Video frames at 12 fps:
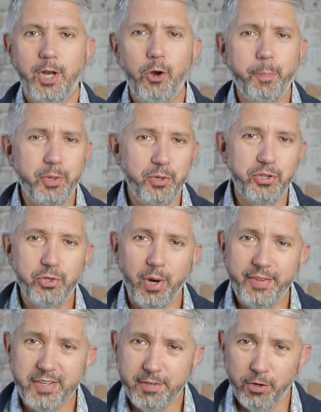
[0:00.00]
I hope you
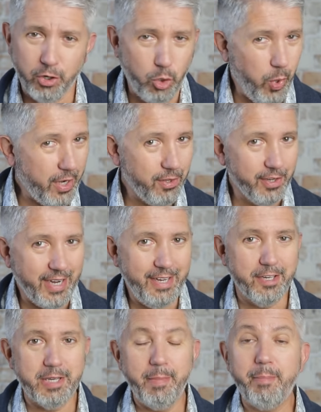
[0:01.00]
enjoyed this little quick look
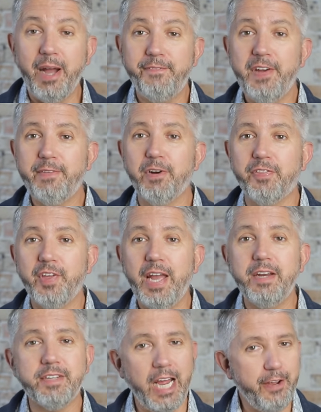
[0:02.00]
into some of my favorite
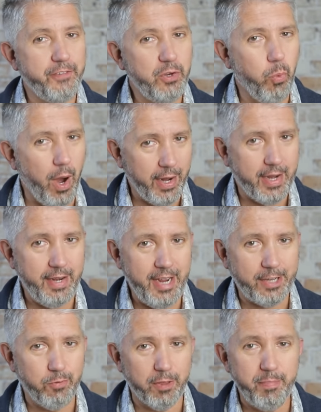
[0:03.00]
things, and if you want to
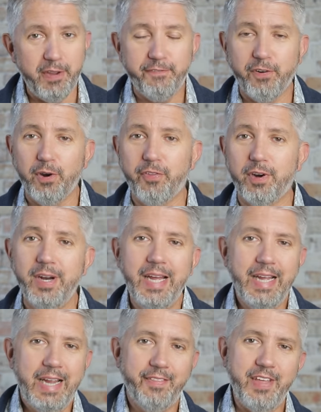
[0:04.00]
connect with me further,
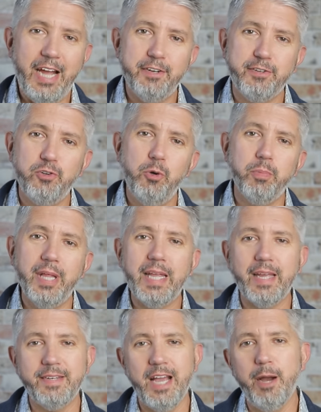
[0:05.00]
hit that Zoom
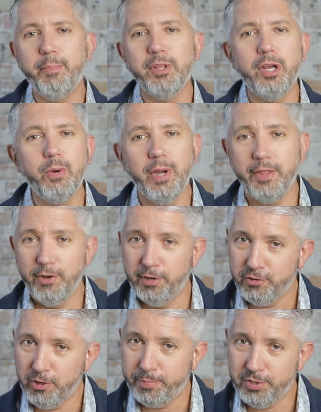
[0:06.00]
link down below in the
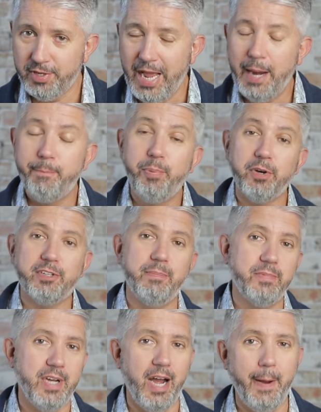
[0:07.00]
description and book
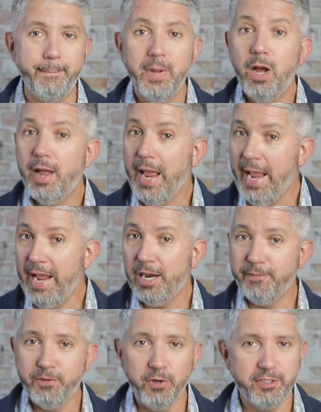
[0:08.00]
some time.
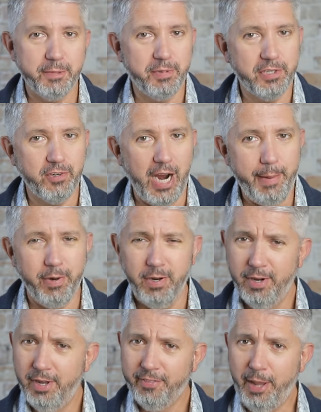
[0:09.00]
And if you're a
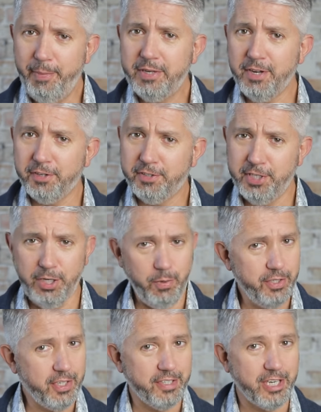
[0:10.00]
subscriber, that means I'll see
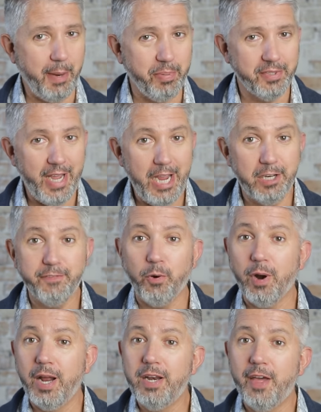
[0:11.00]
you in just a couple days
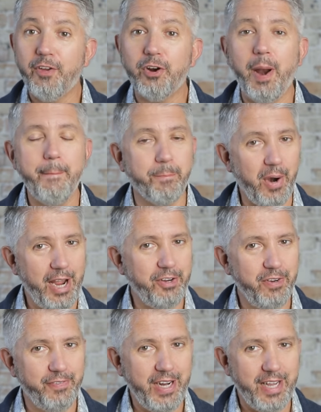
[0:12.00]
for another brand
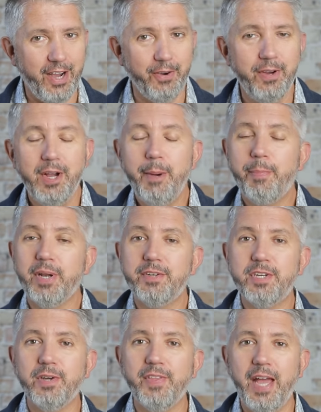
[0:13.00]
new video, but
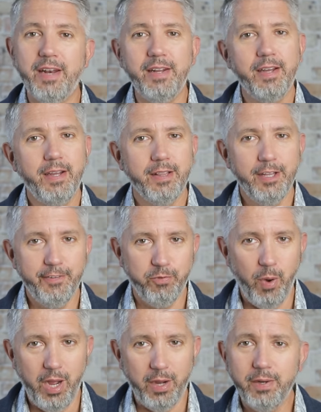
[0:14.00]
until then, live
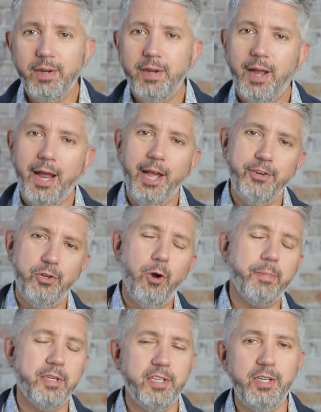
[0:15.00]
well, and I do
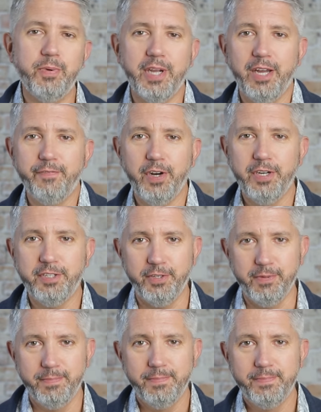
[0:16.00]
hope to see you again very
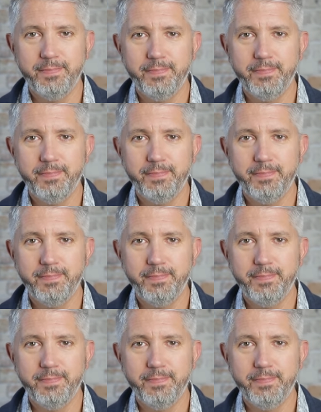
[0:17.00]
soon.